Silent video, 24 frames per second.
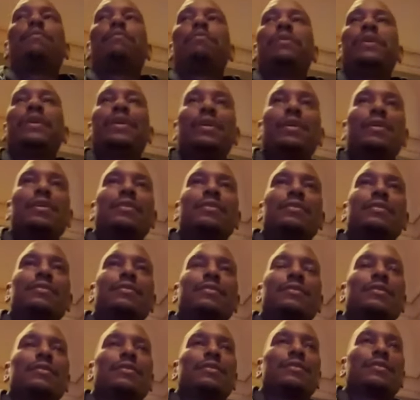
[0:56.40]
of my
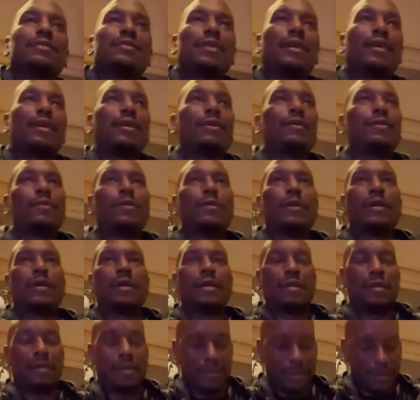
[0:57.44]
biggest
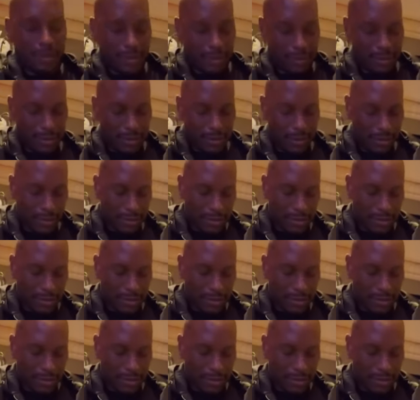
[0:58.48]
takeaways